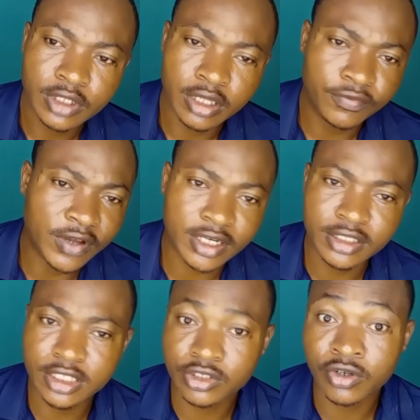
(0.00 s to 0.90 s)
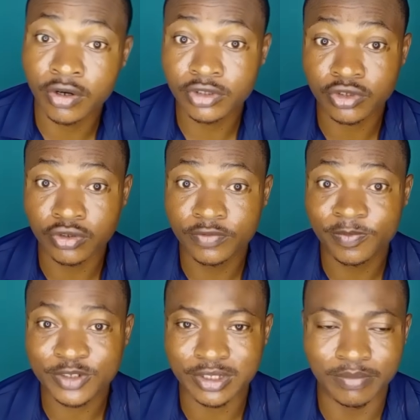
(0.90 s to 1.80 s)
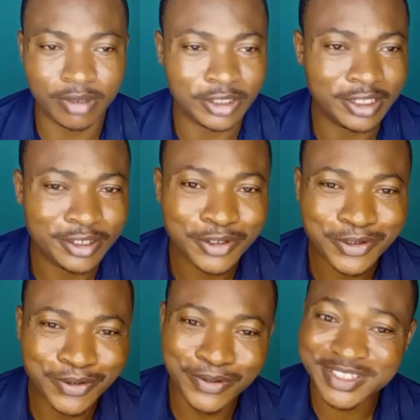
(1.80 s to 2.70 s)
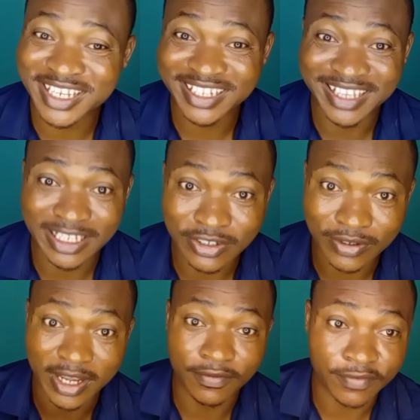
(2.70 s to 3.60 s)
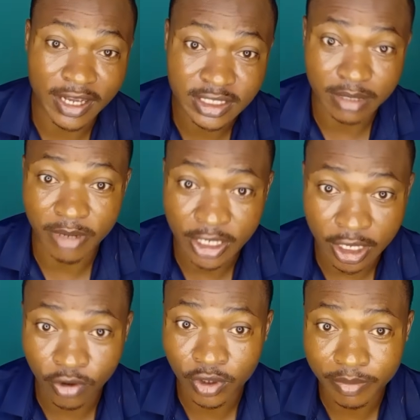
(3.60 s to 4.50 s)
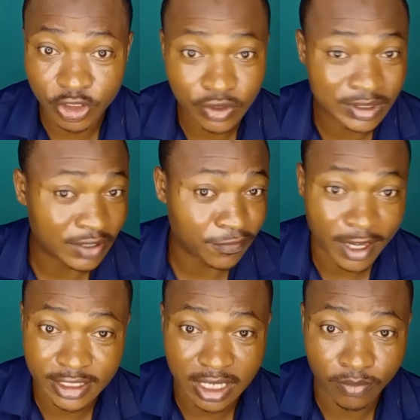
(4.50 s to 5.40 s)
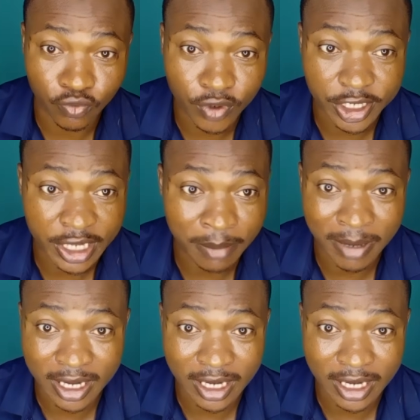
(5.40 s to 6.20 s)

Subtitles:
a very disgruntled somebody who think that you can fight him and Orobi Jews. If I am winning,